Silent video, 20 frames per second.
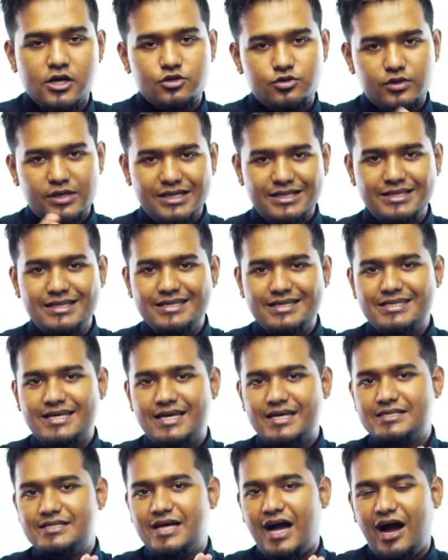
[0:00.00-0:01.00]
So in this
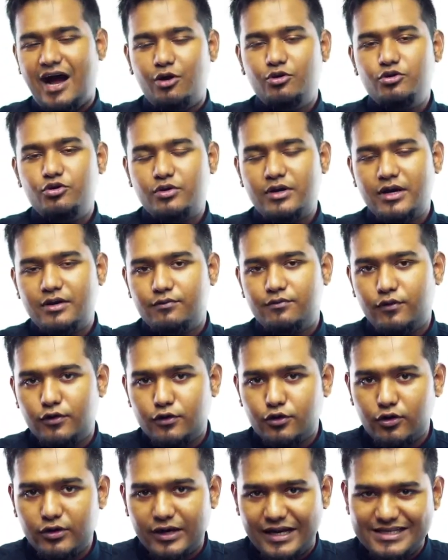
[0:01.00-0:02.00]
case, how you can
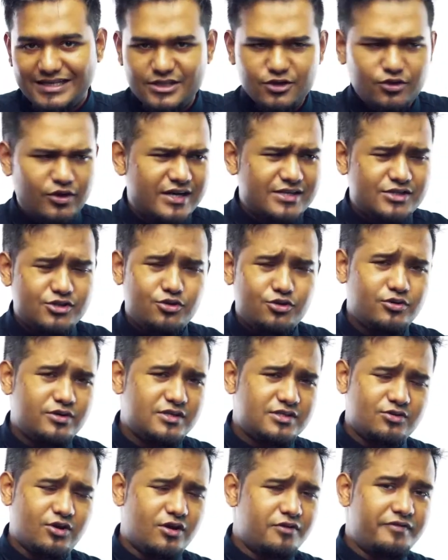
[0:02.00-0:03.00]
work on SEO? SEO
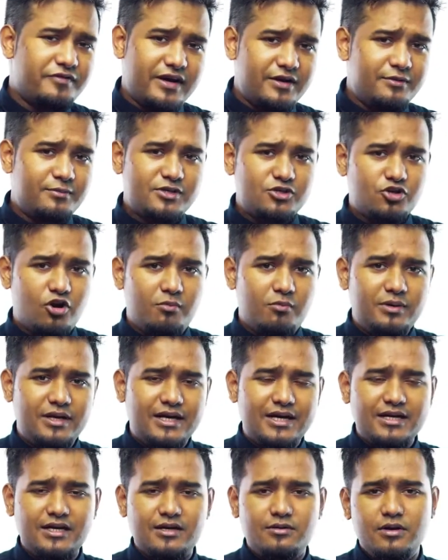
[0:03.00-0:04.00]
is not very much
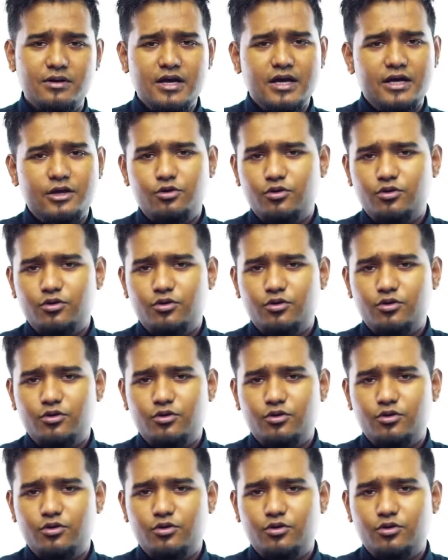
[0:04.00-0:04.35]
complicated.